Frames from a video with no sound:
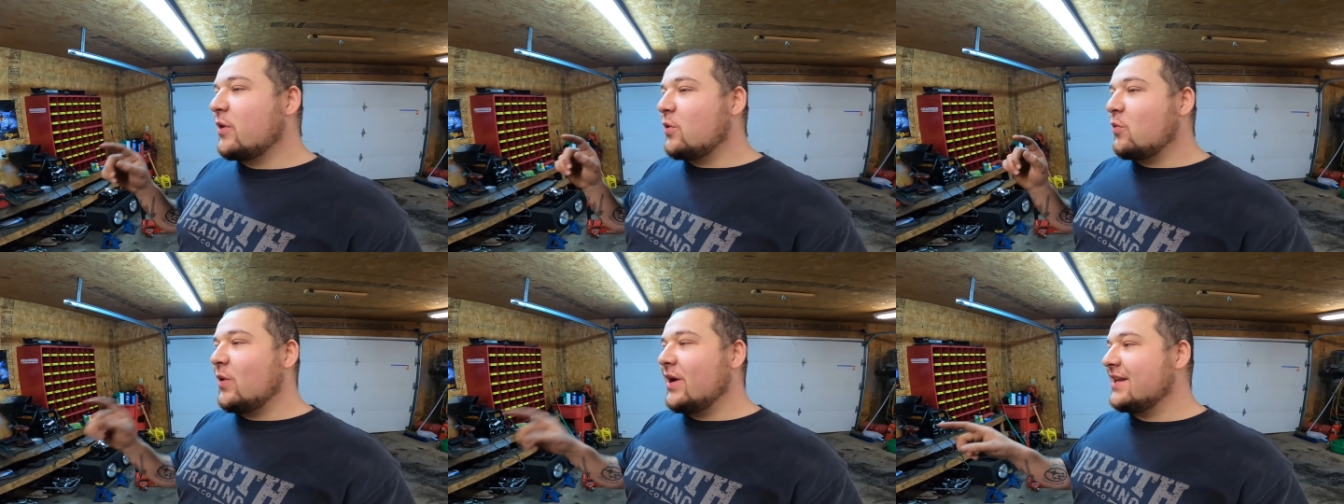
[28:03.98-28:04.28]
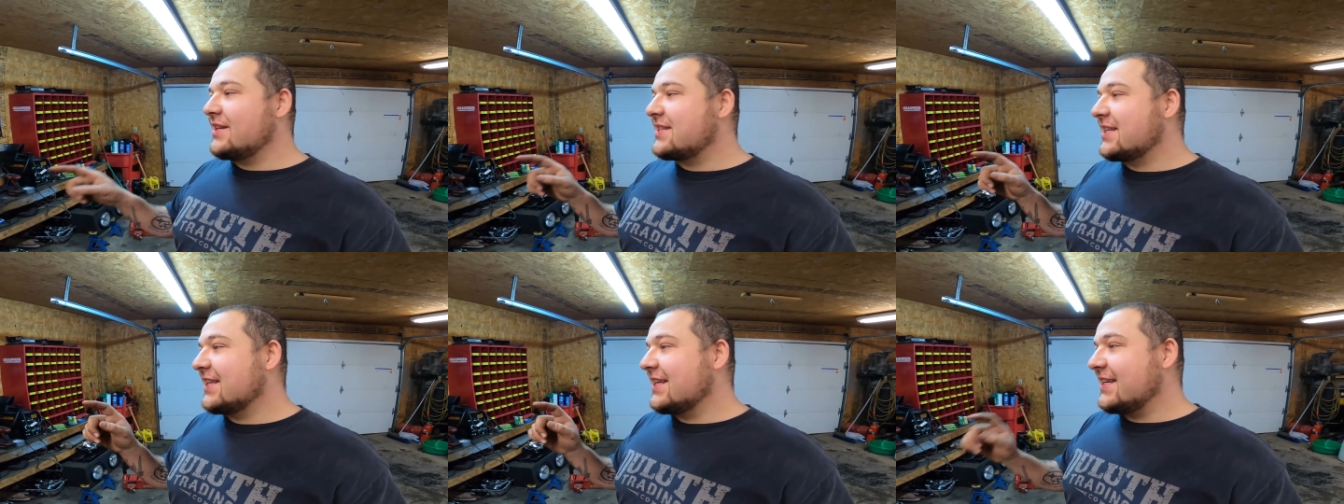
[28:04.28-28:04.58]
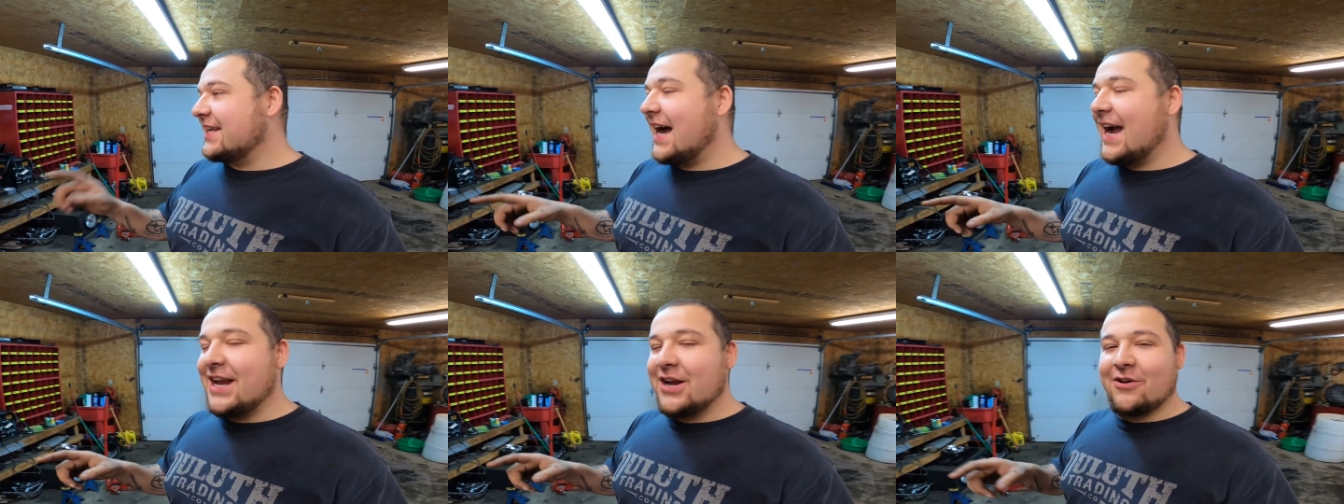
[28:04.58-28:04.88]
we went to
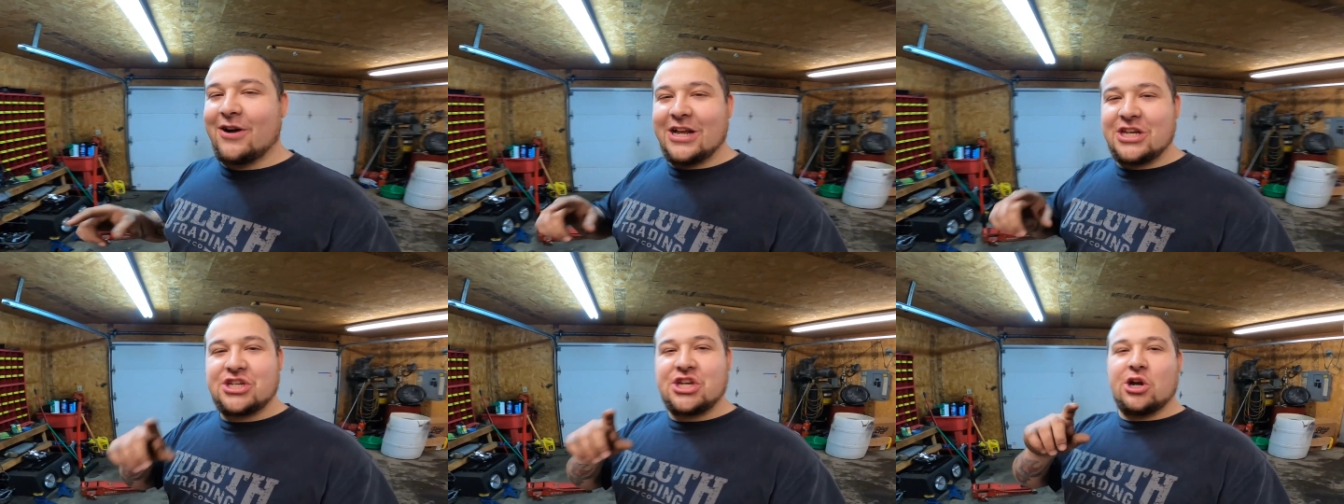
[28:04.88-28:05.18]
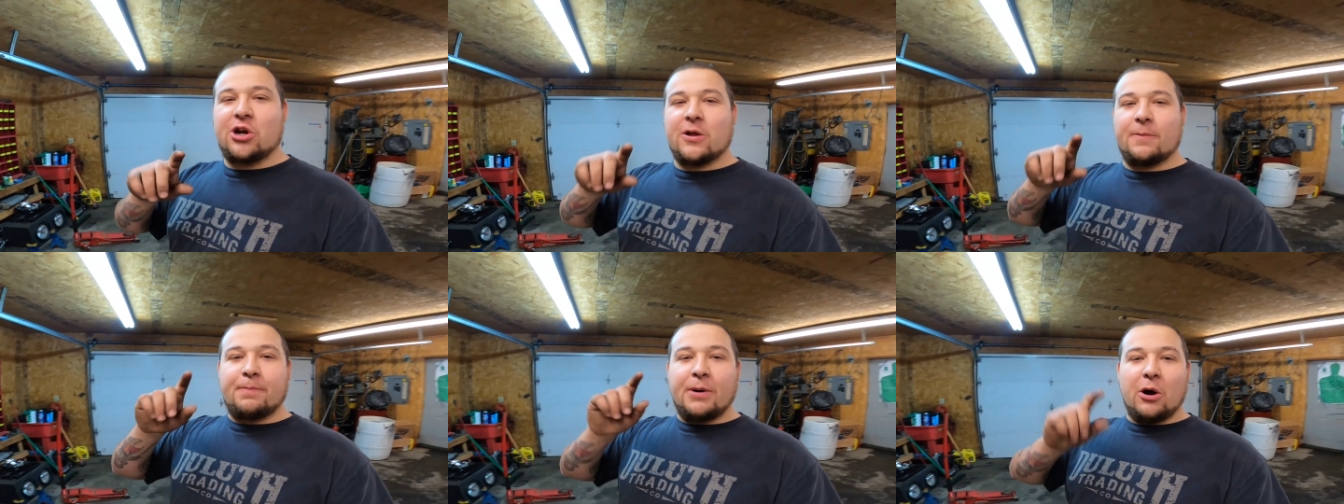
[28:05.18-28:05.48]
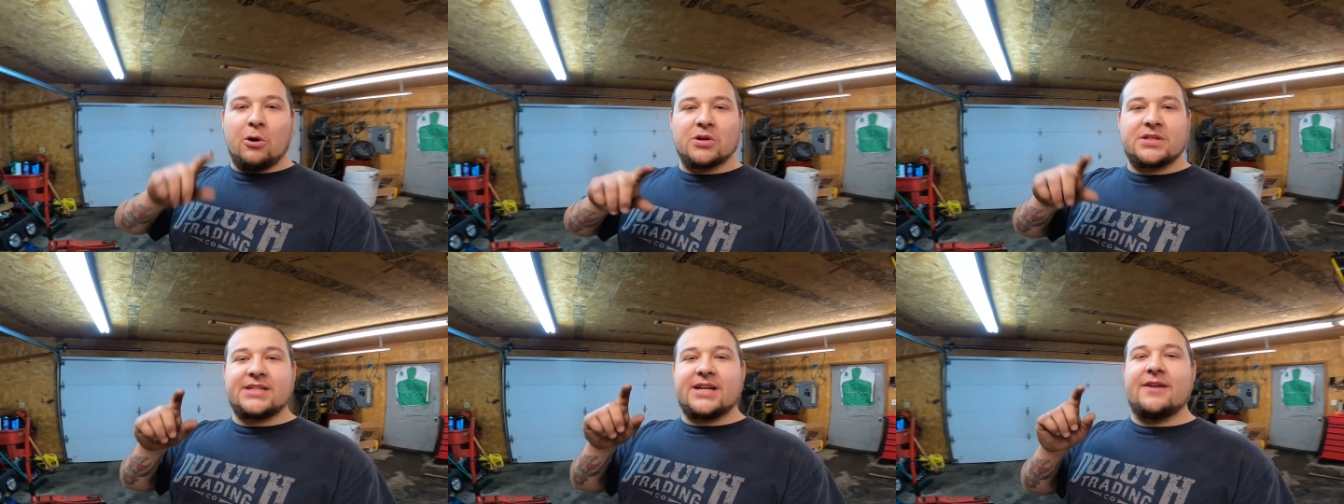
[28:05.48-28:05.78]
the dyno, I shared a
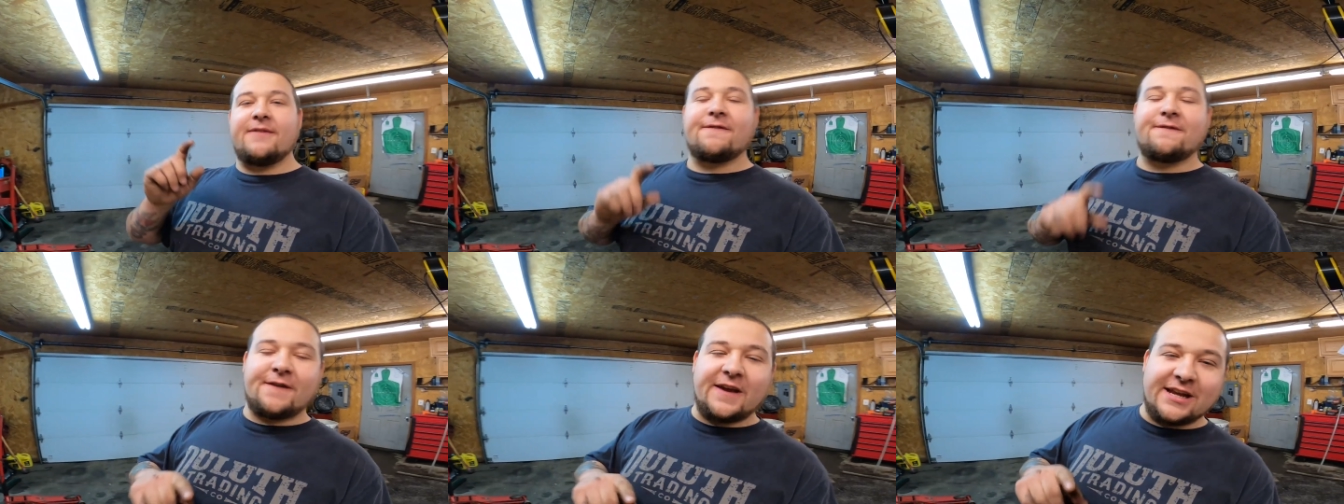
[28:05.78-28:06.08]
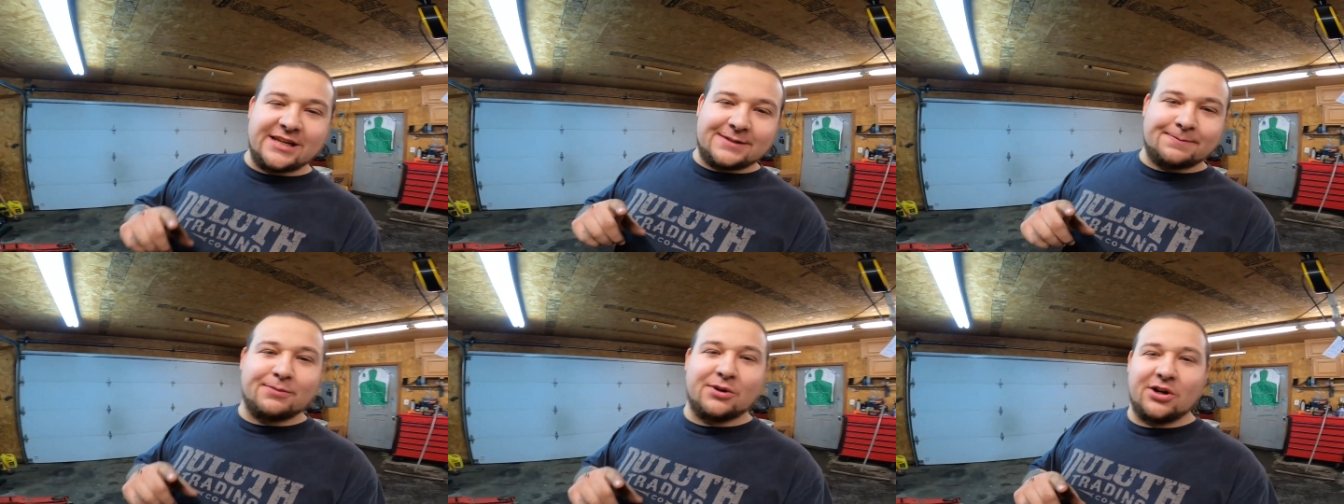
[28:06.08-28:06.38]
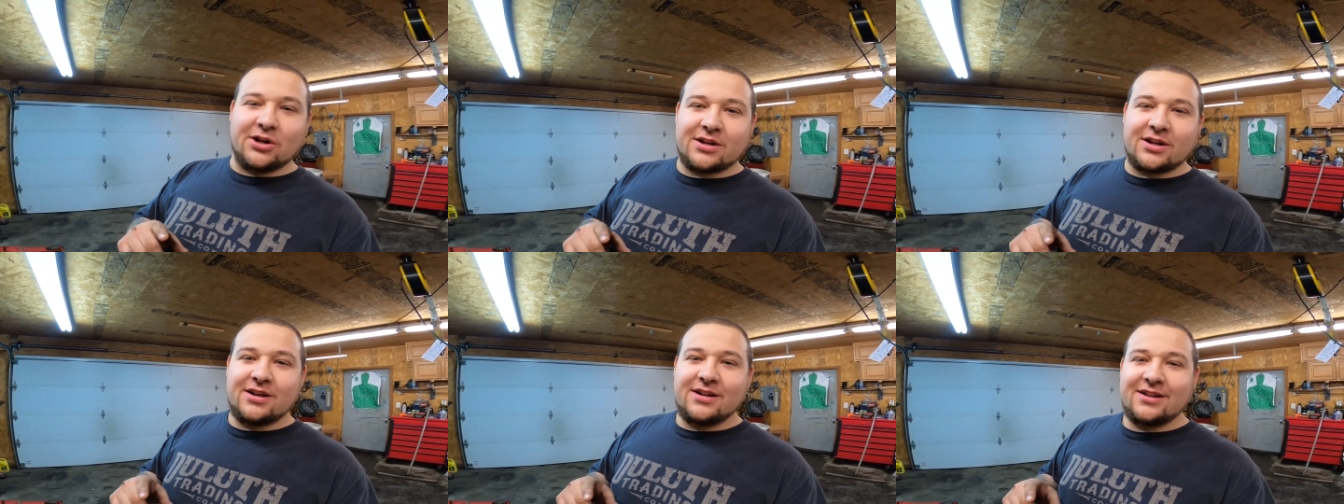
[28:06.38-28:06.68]
post on
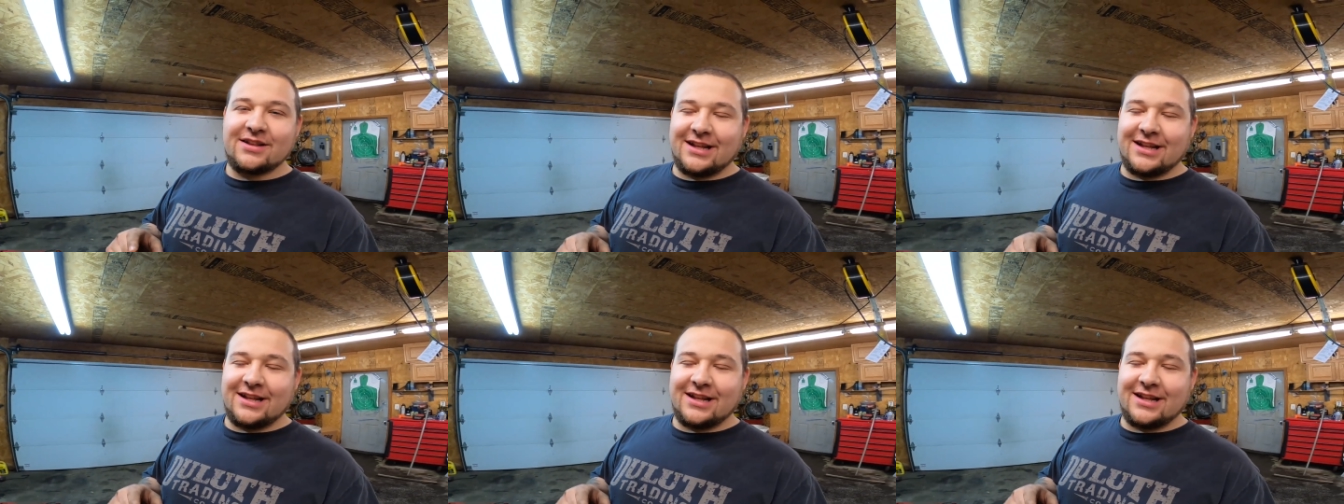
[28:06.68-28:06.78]
Facebook